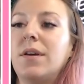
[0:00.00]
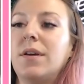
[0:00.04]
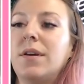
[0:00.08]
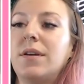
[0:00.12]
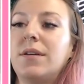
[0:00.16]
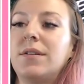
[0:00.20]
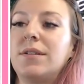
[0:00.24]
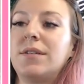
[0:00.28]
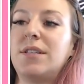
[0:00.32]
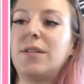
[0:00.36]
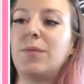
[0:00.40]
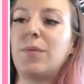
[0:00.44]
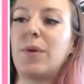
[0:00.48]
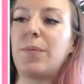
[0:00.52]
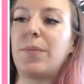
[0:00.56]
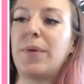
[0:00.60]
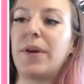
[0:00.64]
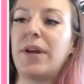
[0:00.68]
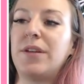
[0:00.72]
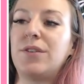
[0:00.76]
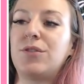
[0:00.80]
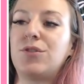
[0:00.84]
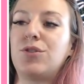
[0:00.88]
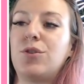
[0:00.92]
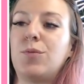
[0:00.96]
See, my
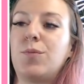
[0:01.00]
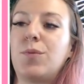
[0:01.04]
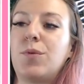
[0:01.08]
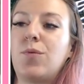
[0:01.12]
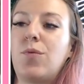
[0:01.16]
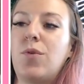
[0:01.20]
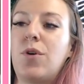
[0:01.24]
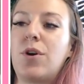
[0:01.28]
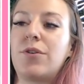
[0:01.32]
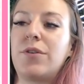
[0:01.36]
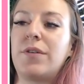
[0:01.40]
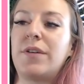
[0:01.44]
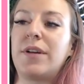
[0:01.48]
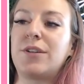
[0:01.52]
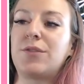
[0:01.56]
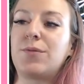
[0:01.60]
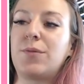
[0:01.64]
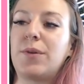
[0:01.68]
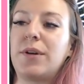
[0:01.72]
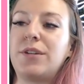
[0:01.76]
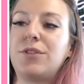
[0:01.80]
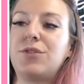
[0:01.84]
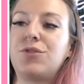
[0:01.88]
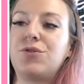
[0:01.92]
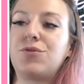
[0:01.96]
paint's super watery, that's
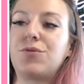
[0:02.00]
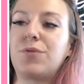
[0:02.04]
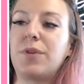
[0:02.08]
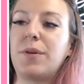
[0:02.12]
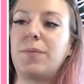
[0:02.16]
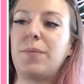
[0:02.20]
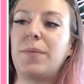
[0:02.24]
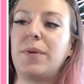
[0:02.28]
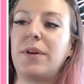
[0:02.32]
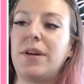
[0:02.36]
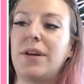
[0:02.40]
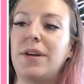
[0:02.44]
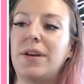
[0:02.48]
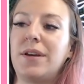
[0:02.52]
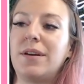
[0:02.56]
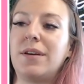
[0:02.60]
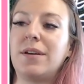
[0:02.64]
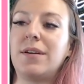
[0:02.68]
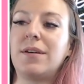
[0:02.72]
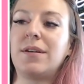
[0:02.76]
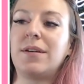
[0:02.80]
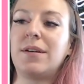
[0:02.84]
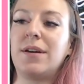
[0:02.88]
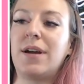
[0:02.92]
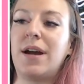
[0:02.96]
why it's dripping.
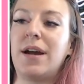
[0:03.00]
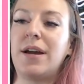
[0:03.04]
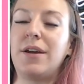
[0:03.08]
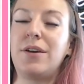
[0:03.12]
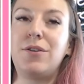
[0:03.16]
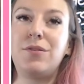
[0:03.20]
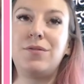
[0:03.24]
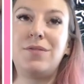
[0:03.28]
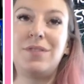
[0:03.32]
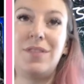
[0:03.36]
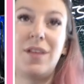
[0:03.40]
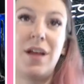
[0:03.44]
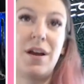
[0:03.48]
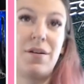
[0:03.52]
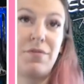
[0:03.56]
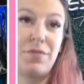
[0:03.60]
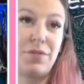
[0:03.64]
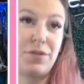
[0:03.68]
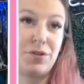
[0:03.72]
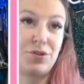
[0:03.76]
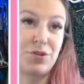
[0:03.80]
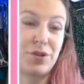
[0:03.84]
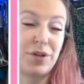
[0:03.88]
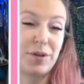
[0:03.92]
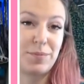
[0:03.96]
I love
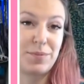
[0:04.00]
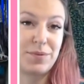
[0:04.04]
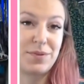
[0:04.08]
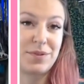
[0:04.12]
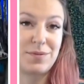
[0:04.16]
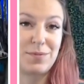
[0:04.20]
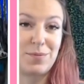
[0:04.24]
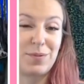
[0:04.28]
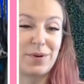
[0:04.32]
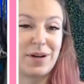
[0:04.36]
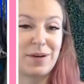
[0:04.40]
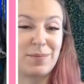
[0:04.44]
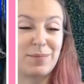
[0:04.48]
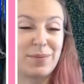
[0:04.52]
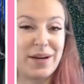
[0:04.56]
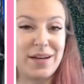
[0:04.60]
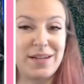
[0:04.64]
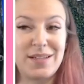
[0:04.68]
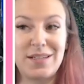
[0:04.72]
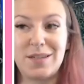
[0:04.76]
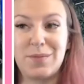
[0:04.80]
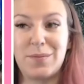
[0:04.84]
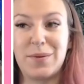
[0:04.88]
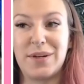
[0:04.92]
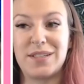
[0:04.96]
the drips. When I'm
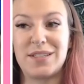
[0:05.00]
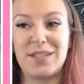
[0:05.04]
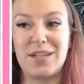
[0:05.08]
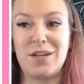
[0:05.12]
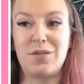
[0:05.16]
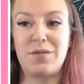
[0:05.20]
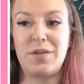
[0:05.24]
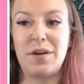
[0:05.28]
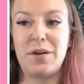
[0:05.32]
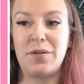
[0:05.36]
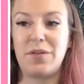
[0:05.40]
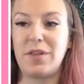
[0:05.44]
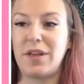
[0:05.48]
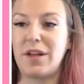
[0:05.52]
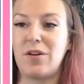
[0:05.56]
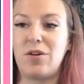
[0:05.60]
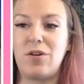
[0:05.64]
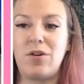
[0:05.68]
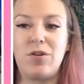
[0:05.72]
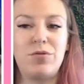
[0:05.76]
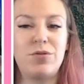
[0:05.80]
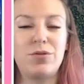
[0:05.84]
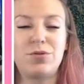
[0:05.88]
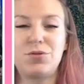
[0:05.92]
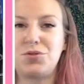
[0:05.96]
painting it myself, I would let
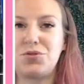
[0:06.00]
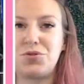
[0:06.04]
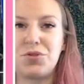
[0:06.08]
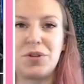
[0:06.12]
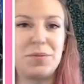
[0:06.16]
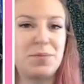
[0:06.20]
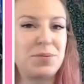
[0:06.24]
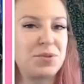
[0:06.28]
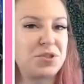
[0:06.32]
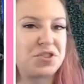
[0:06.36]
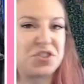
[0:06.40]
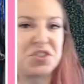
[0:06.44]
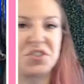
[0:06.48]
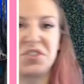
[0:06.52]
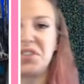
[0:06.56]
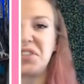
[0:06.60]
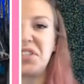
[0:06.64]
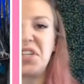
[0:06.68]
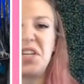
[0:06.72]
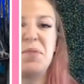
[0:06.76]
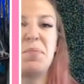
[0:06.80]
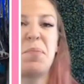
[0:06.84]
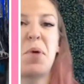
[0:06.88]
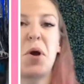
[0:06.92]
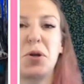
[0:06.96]
all those drips just
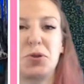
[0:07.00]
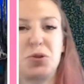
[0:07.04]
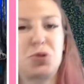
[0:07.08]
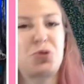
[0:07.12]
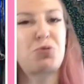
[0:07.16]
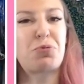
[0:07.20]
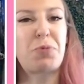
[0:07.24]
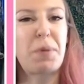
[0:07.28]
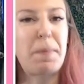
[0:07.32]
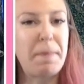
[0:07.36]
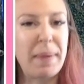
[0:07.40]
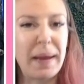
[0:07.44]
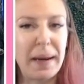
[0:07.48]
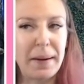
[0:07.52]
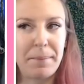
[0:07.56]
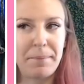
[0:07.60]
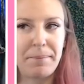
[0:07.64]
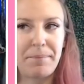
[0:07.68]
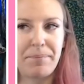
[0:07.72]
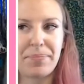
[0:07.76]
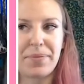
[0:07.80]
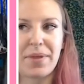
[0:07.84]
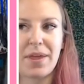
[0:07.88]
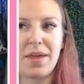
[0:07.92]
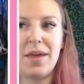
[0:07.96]
keep on dripping.
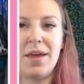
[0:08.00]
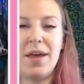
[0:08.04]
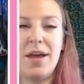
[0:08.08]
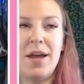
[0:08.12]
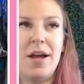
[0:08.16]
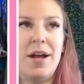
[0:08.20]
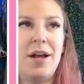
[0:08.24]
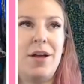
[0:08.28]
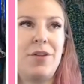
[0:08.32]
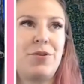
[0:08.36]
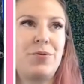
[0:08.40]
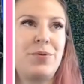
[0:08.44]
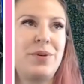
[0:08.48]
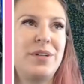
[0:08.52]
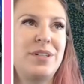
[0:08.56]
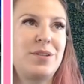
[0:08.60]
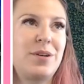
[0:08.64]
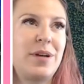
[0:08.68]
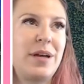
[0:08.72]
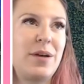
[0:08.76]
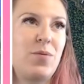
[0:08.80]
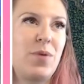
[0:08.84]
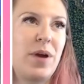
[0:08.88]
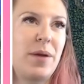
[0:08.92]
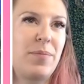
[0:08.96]
The reason
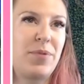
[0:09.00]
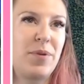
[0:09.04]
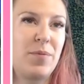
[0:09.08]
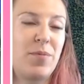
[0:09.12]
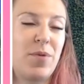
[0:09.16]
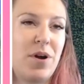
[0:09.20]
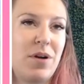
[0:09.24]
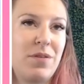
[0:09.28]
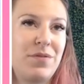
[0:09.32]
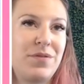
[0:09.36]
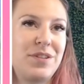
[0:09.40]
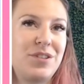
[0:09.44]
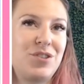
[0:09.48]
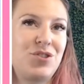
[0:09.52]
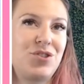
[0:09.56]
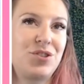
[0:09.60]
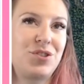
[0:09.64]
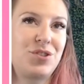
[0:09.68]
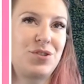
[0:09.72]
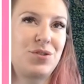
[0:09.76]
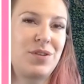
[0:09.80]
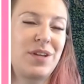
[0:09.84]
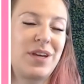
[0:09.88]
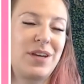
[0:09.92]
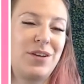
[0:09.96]
I wipe them off is
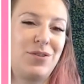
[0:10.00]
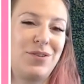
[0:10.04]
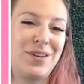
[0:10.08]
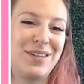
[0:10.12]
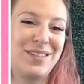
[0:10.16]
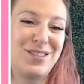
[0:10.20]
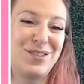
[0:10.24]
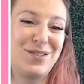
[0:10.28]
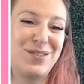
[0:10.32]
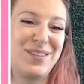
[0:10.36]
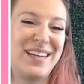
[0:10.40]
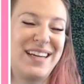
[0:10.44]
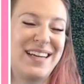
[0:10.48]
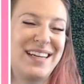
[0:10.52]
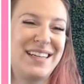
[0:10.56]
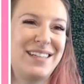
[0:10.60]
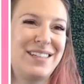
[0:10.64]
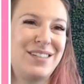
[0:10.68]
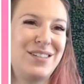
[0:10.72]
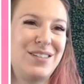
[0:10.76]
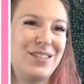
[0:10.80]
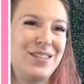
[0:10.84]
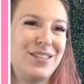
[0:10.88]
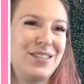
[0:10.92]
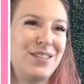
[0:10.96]
just so that you guys don't get
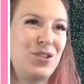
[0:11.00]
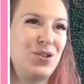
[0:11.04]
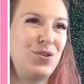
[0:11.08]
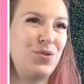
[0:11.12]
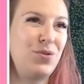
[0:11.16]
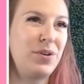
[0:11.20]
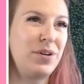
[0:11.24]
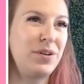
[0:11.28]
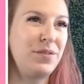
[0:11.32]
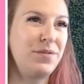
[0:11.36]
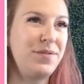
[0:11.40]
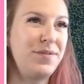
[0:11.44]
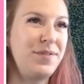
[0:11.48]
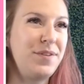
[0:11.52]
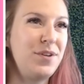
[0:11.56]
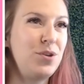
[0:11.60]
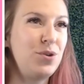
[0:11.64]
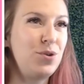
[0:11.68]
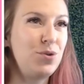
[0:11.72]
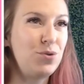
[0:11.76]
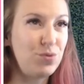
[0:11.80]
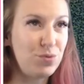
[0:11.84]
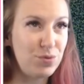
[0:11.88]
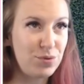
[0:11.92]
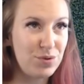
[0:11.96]
too
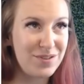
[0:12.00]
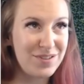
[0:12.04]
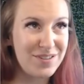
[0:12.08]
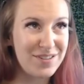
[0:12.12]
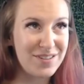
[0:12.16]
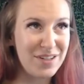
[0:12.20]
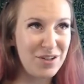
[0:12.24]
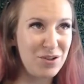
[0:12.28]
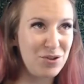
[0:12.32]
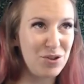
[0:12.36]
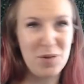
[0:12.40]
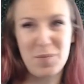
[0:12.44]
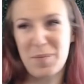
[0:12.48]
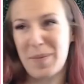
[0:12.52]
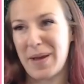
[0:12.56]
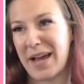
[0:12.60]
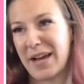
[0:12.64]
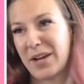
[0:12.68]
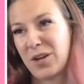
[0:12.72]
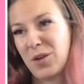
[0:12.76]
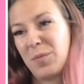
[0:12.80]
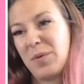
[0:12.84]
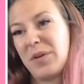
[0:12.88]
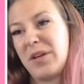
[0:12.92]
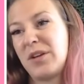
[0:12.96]
confused. And you look
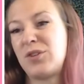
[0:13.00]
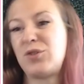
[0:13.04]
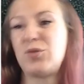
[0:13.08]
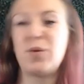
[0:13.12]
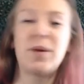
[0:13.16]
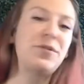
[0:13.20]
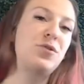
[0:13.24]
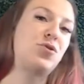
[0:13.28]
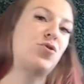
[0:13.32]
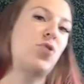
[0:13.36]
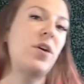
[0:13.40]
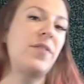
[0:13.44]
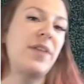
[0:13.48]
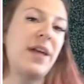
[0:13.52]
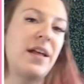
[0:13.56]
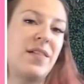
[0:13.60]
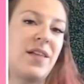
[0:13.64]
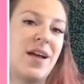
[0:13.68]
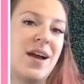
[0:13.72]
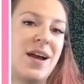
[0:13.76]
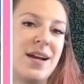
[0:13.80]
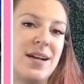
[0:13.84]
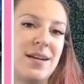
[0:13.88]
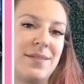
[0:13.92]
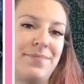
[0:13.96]
back and be like, do I have to draw that
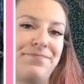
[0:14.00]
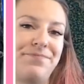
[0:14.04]
line?